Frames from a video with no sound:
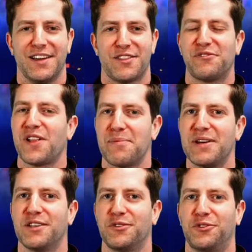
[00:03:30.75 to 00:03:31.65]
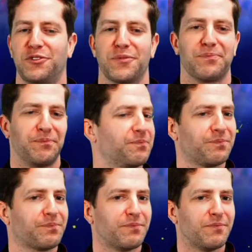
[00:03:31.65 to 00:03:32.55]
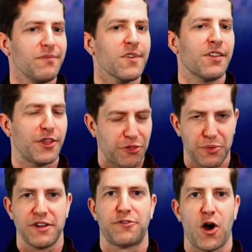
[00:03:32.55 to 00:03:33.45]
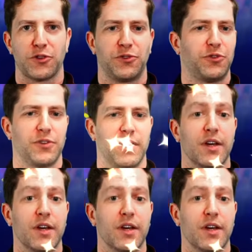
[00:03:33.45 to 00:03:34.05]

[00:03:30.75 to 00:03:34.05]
The flop is the Three of Hearts,